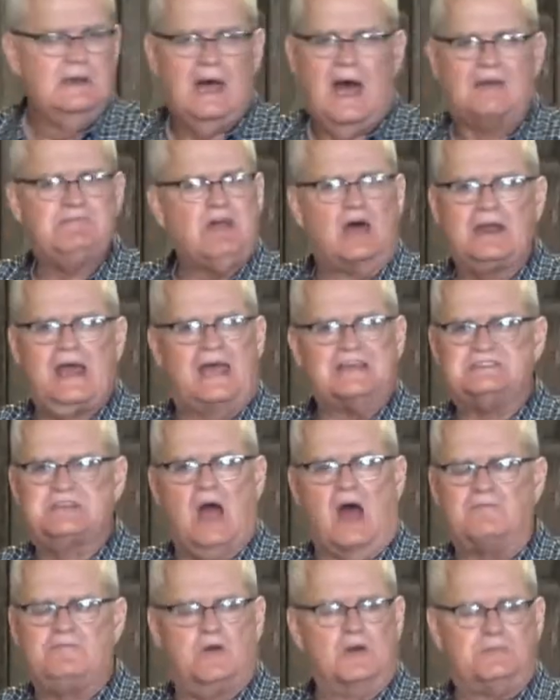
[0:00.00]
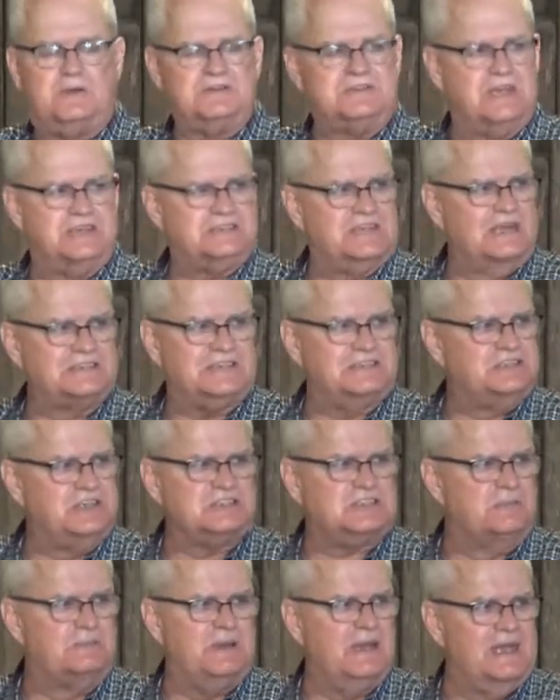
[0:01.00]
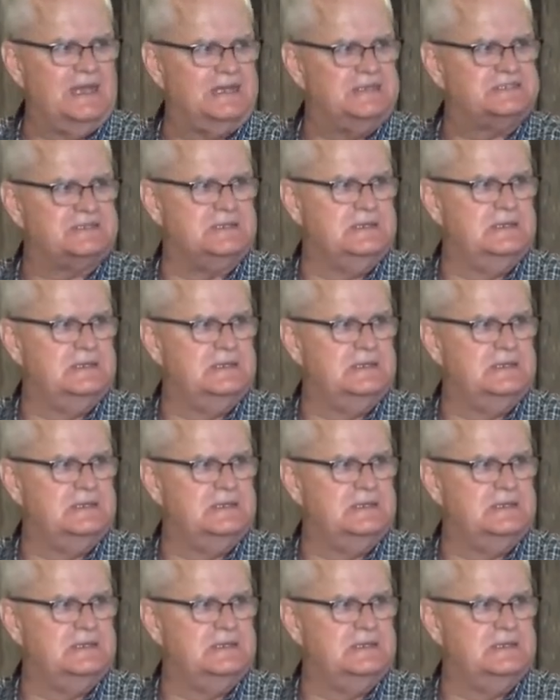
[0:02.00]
I'm not asking God for a position. I said just a place.